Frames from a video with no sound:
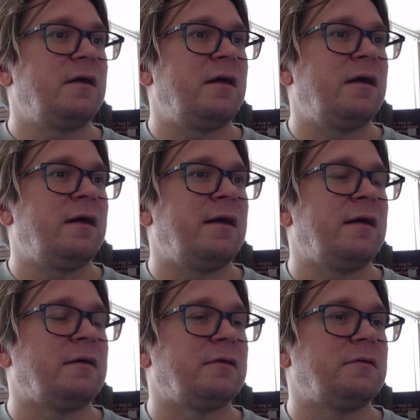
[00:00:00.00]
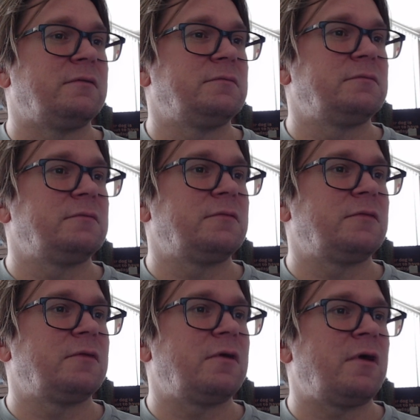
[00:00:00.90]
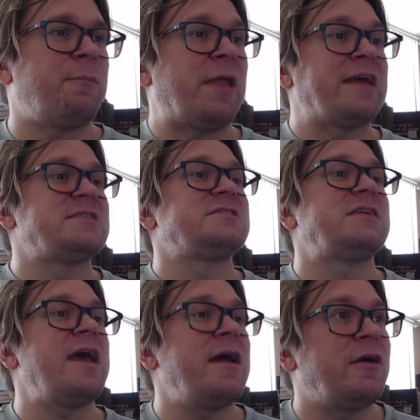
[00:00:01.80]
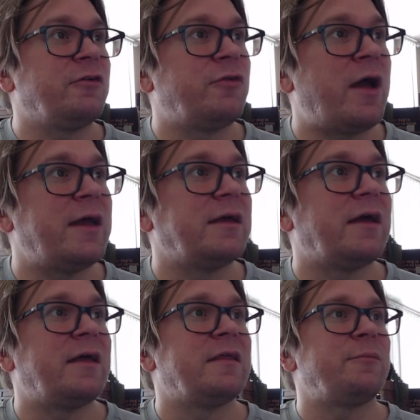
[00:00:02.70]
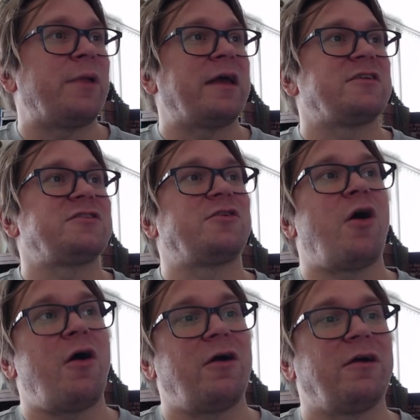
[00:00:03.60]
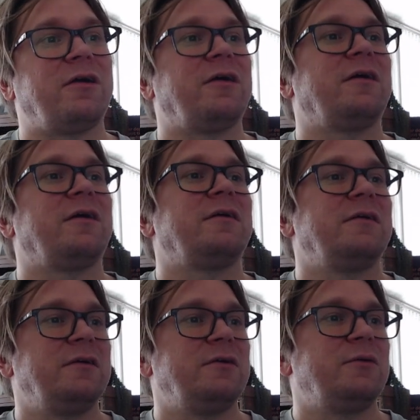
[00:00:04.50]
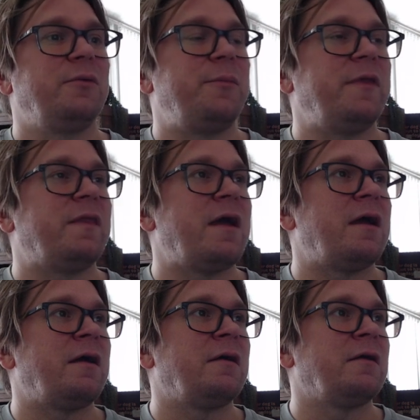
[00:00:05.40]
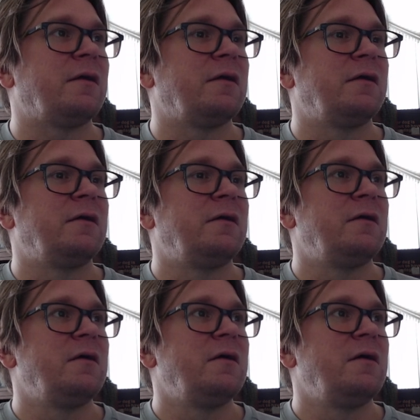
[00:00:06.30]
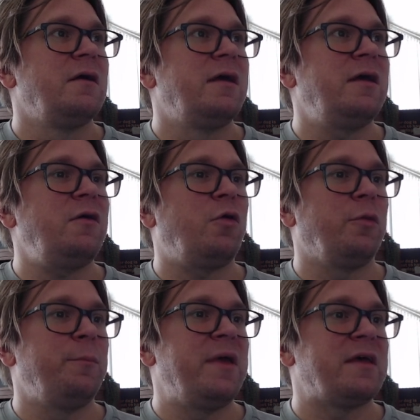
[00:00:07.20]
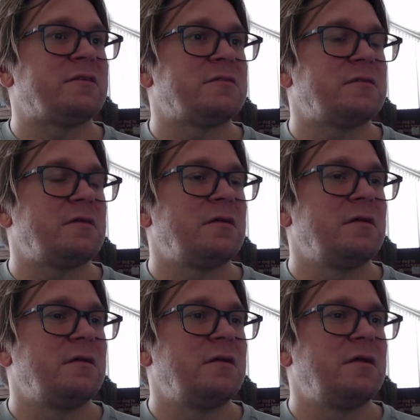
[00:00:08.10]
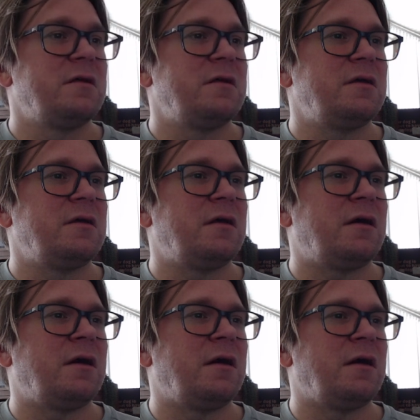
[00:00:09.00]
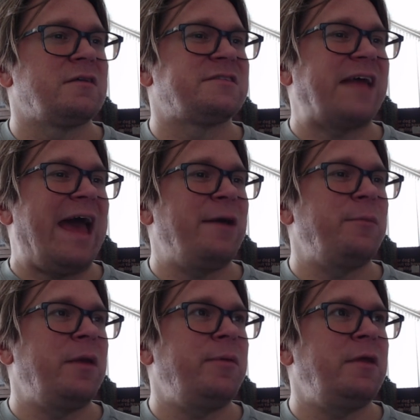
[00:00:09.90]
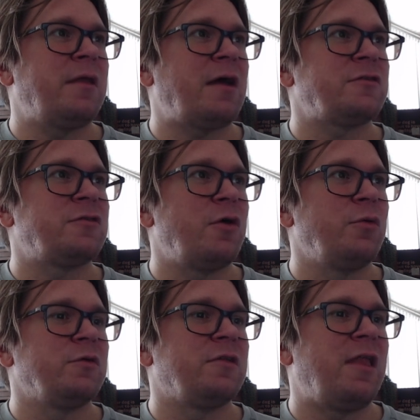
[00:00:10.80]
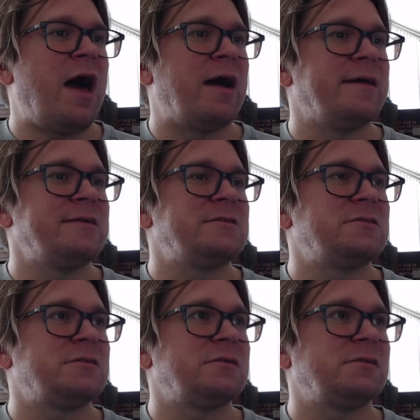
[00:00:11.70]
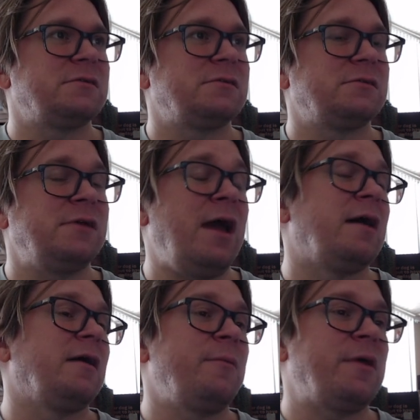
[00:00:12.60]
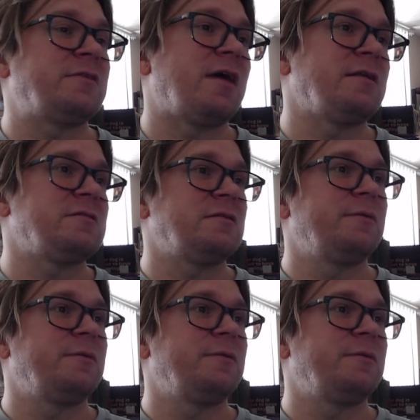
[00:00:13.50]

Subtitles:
A blank stare, right, and a blank star would be there. Hit or miss. A stat, maybe? Not so is lies. Yeah, that makes sense.